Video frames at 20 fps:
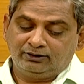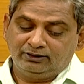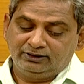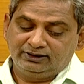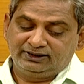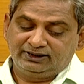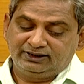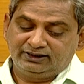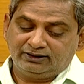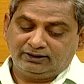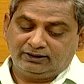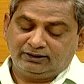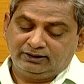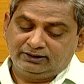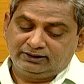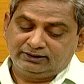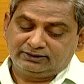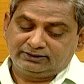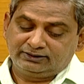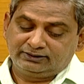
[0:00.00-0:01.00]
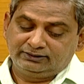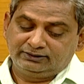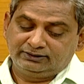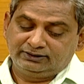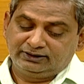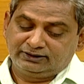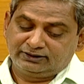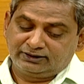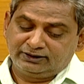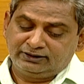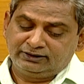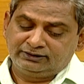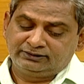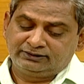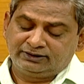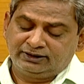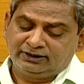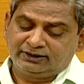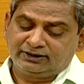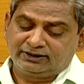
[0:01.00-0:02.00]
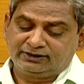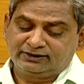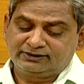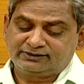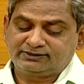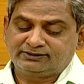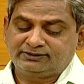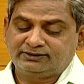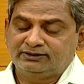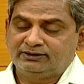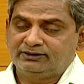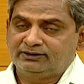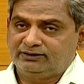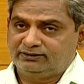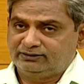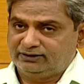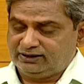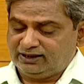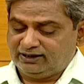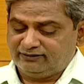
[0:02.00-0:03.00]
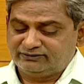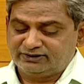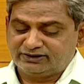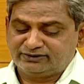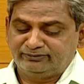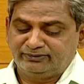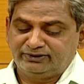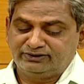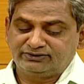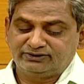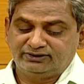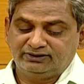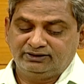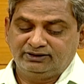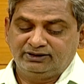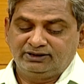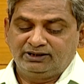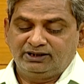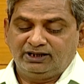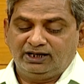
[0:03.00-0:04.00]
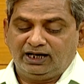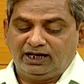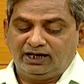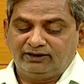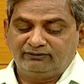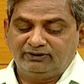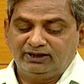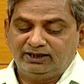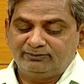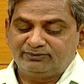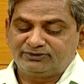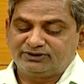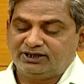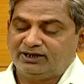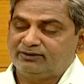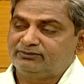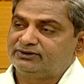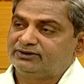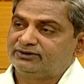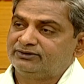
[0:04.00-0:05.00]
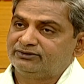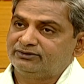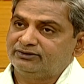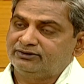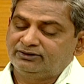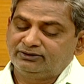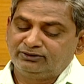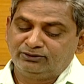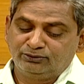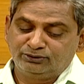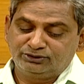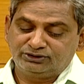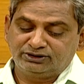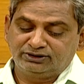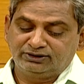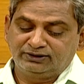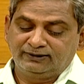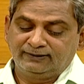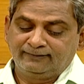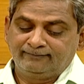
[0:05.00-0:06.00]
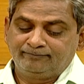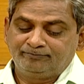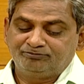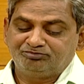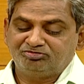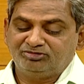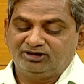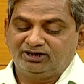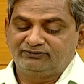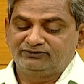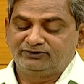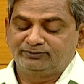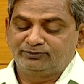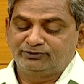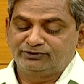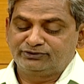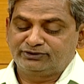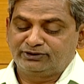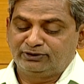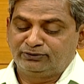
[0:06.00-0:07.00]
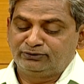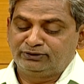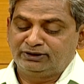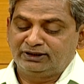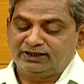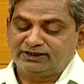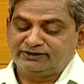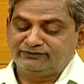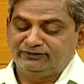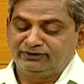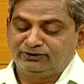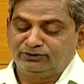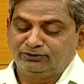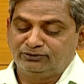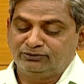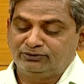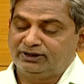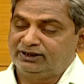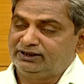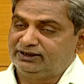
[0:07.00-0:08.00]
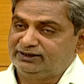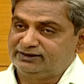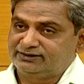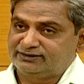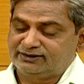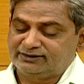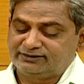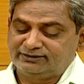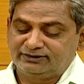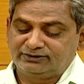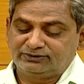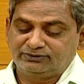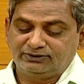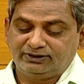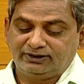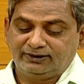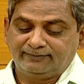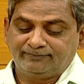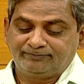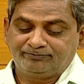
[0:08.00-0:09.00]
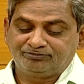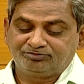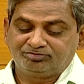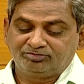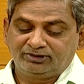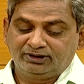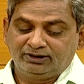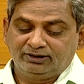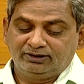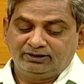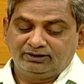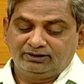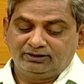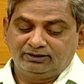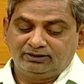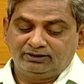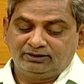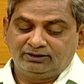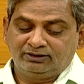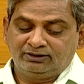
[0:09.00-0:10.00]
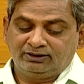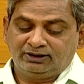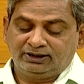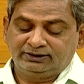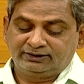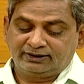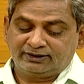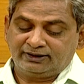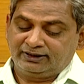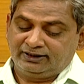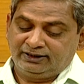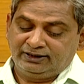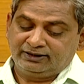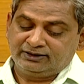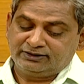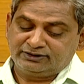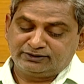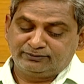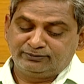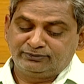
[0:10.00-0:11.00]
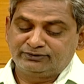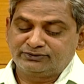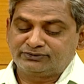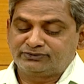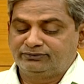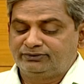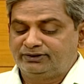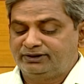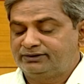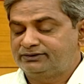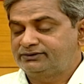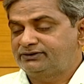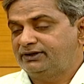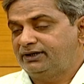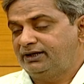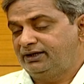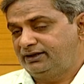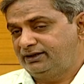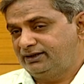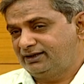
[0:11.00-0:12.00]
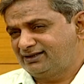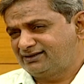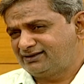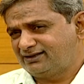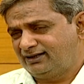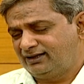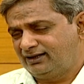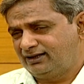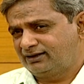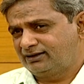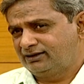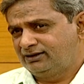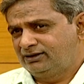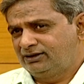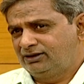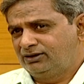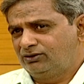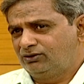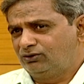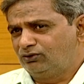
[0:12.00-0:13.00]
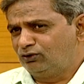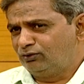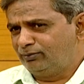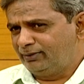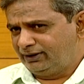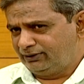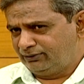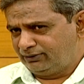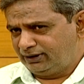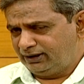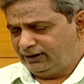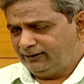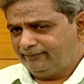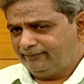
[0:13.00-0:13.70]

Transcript: the three critics that I have just mentioned have helped shape the notion of the post-colonial as we know and discuss it today. Other early contributors to these areas are O. Mannoni,